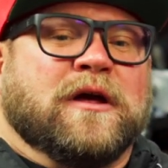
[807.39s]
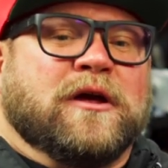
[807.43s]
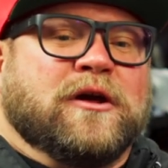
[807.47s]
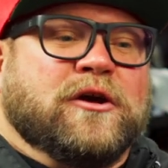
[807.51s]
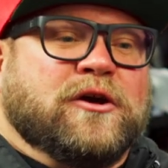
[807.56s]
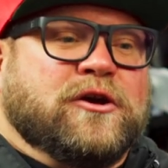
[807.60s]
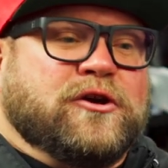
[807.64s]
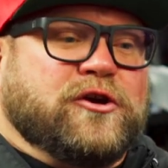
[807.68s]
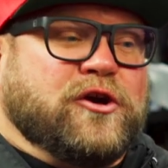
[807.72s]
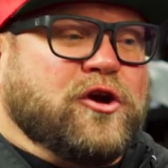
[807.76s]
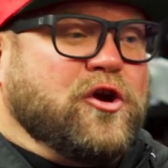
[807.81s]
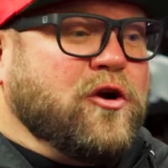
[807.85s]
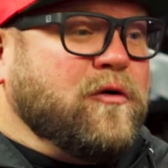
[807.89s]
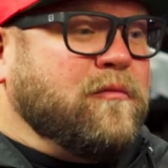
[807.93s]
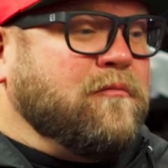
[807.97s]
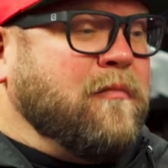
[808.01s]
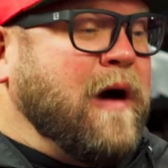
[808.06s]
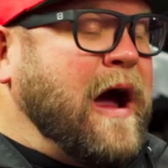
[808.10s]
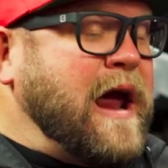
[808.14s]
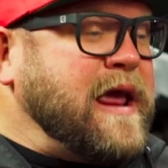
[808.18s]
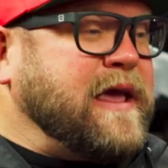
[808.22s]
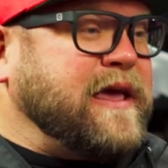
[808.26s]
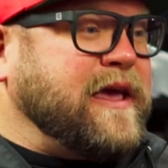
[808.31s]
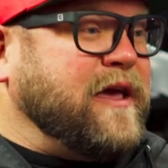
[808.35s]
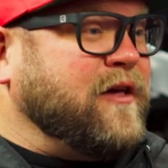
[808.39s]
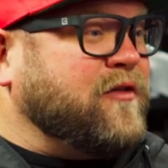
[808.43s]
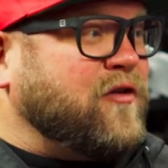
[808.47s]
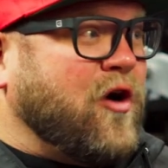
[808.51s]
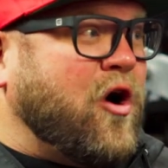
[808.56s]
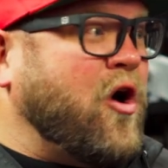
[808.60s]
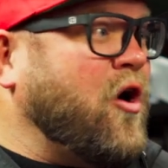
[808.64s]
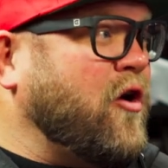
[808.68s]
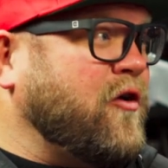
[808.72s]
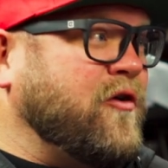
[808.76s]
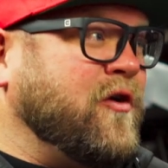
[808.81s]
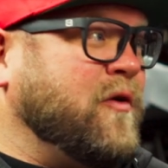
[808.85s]
Mike is a
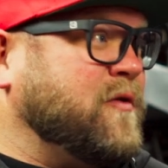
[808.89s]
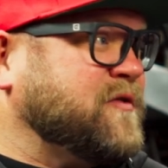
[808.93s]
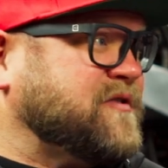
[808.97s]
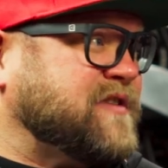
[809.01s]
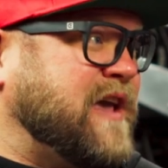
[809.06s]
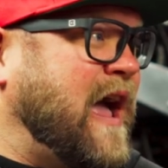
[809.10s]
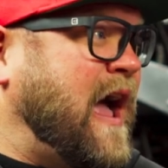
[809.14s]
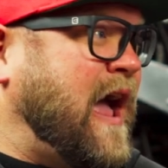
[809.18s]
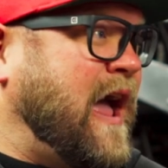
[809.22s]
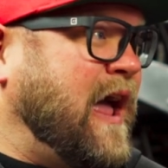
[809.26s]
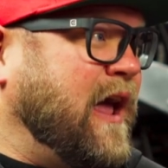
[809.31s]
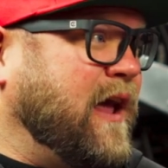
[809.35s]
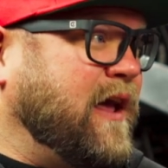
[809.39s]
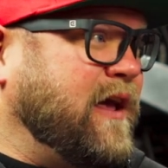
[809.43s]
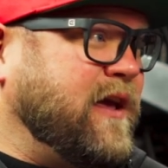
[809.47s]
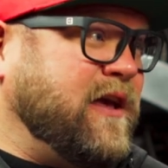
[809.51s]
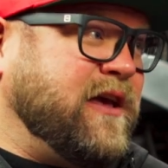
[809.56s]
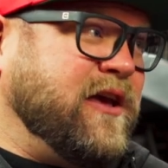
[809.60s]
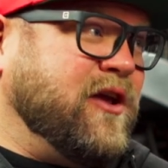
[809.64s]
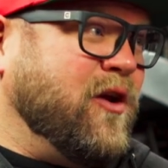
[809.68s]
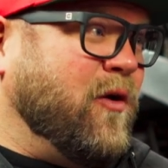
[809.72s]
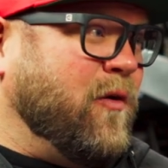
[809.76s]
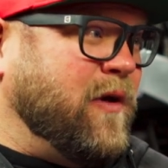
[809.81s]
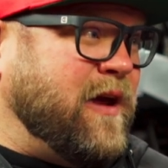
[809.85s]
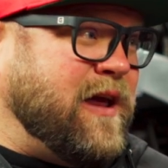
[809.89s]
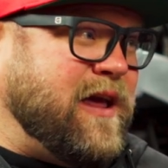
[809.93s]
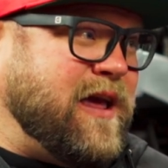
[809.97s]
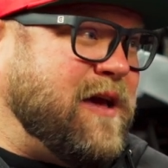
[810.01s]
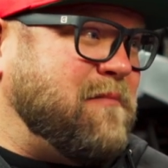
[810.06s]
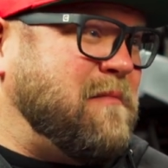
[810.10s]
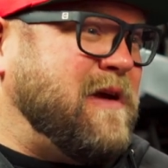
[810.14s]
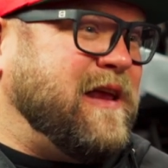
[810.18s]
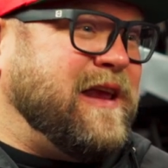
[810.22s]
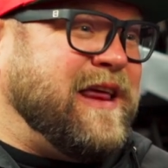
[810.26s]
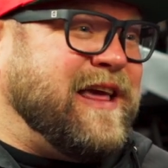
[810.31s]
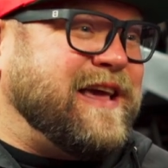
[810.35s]
hard-nosed guy.
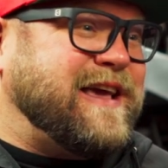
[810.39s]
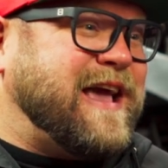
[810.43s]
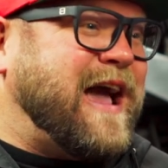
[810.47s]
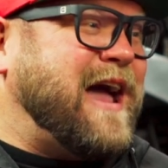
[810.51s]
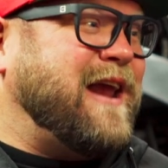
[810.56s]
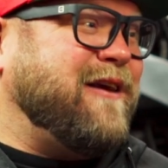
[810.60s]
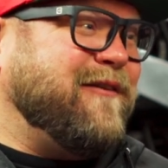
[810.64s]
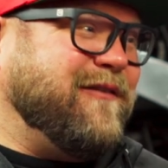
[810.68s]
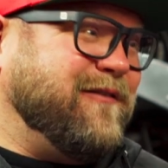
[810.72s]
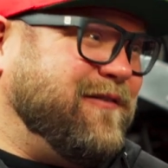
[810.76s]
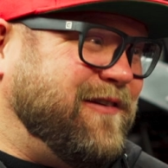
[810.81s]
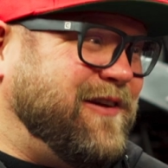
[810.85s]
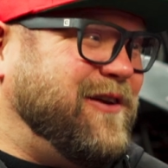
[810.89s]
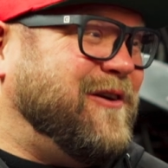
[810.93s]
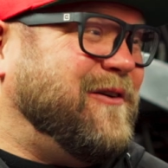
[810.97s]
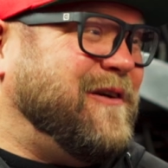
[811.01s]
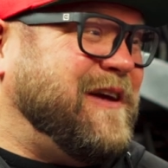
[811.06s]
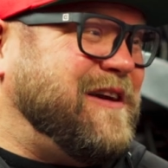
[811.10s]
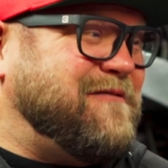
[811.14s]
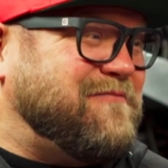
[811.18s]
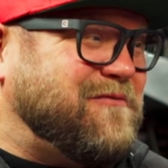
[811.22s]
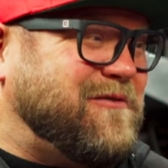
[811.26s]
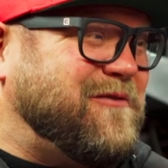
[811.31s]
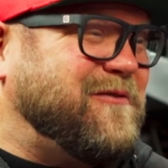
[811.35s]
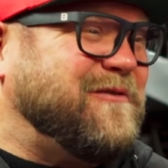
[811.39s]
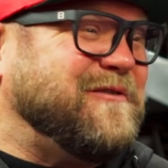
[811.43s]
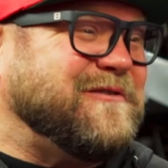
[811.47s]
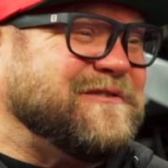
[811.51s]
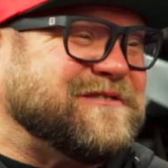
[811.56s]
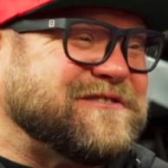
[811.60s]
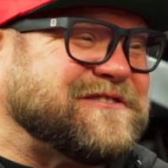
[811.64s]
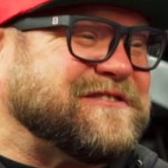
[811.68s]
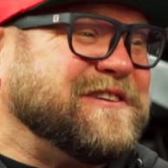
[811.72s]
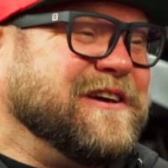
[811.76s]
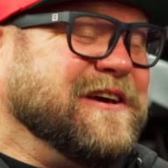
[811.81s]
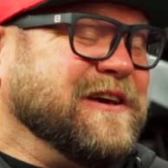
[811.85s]
He kind of, he
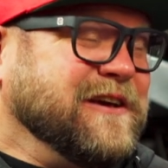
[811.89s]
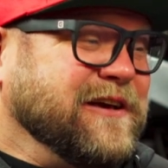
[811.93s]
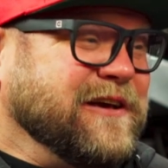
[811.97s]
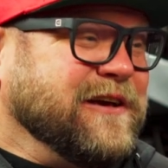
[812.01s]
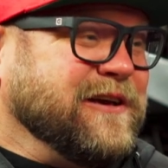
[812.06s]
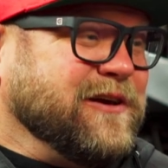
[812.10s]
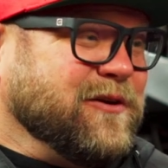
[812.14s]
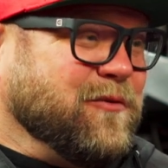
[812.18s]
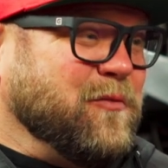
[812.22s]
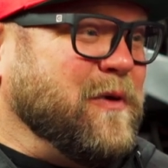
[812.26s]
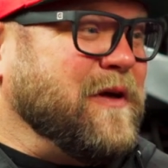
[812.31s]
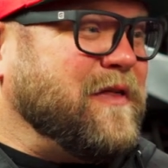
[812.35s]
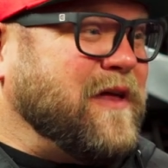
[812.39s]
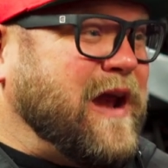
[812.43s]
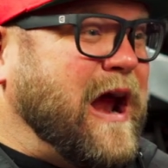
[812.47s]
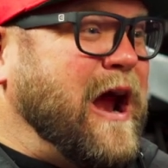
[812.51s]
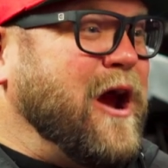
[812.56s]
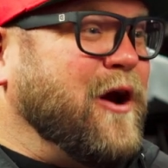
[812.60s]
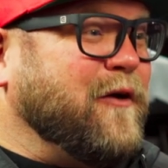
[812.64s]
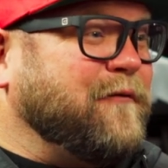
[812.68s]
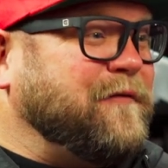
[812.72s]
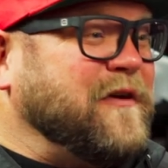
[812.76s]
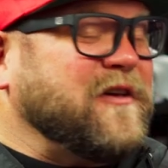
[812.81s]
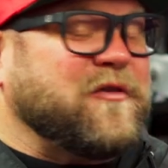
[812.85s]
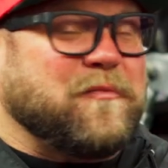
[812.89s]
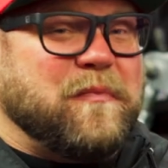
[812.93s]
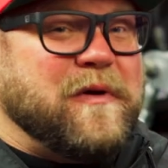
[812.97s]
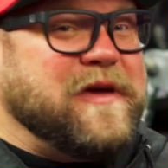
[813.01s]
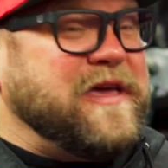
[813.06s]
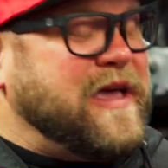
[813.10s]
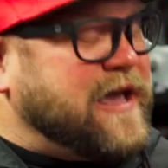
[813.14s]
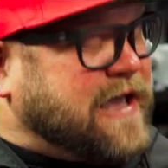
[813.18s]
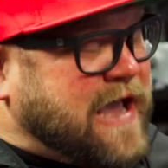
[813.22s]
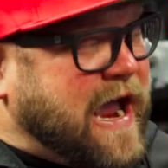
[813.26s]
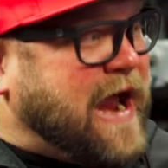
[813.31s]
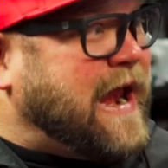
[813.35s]
rules with an iron fist, but you
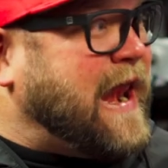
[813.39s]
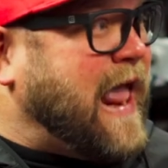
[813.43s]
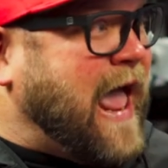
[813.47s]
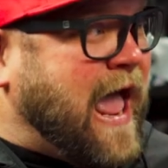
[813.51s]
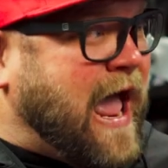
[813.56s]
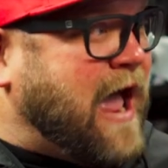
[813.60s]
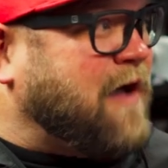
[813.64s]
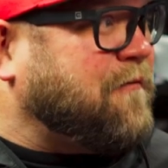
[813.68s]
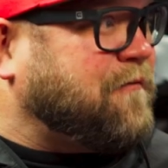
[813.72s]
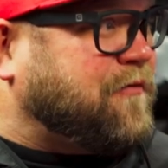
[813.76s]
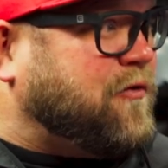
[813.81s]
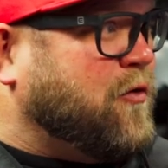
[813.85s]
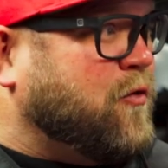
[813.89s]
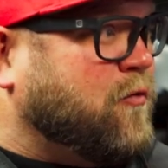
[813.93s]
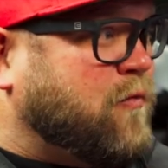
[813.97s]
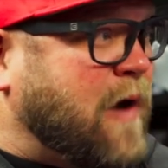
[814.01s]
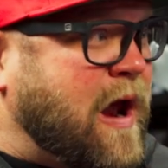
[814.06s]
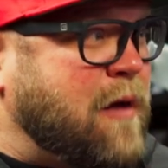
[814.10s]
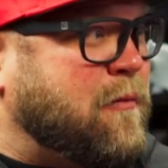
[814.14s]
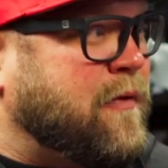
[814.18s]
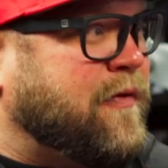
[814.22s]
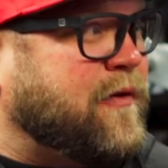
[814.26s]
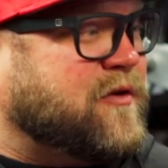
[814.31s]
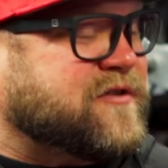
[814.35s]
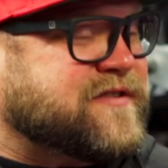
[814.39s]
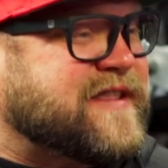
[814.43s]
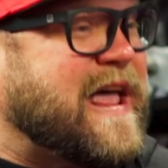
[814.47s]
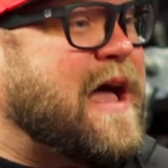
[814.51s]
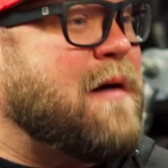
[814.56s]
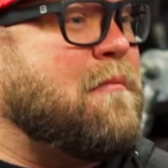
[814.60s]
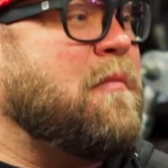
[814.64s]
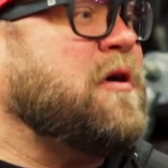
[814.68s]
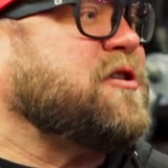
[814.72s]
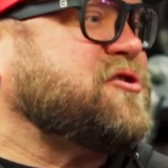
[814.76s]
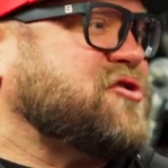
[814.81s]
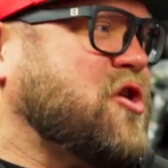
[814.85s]
kind of have to, right? Yeah. When there's that
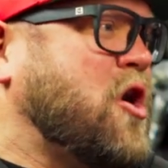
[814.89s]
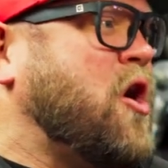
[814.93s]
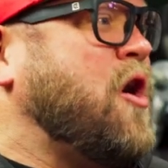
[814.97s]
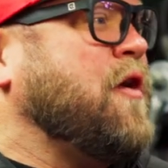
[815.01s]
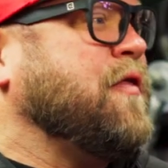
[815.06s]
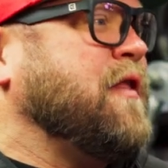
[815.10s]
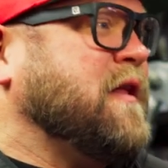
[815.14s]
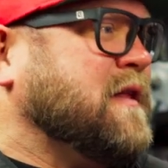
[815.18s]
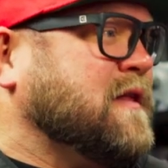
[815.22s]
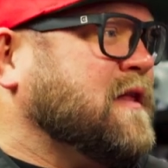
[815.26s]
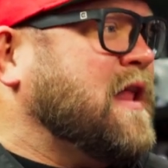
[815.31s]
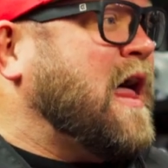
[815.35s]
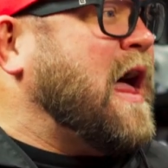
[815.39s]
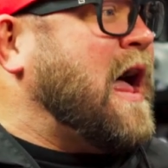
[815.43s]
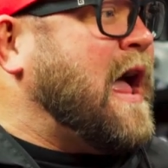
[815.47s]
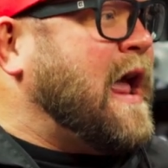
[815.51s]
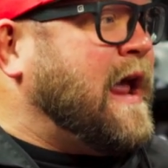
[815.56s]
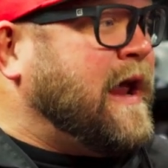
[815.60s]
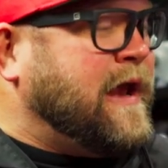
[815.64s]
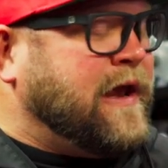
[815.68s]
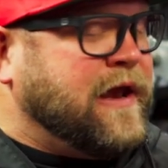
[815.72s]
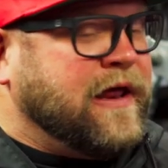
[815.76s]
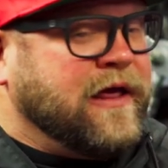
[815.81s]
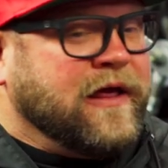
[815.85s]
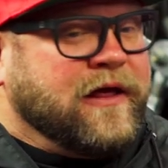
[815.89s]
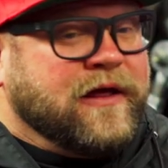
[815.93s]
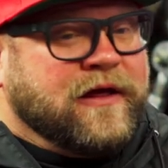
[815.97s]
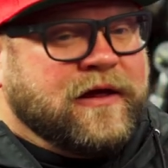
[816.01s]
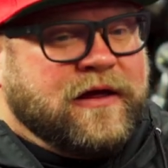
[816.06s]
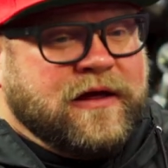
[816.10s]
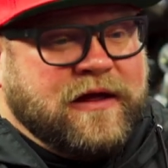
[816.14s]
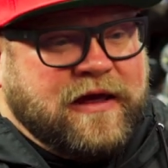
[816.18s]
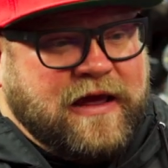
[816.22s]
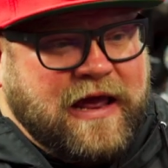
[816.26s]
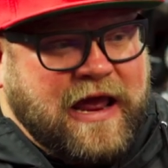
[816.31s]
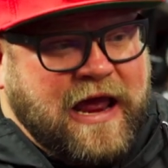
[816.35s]
much on the line
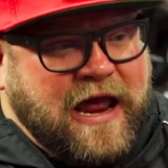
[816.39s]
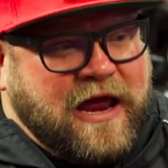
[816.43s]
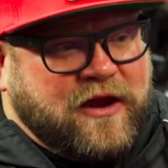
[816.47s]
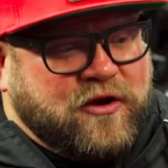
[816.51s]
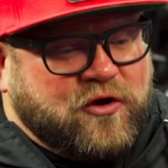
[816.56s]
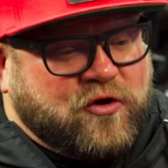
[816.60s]
and you're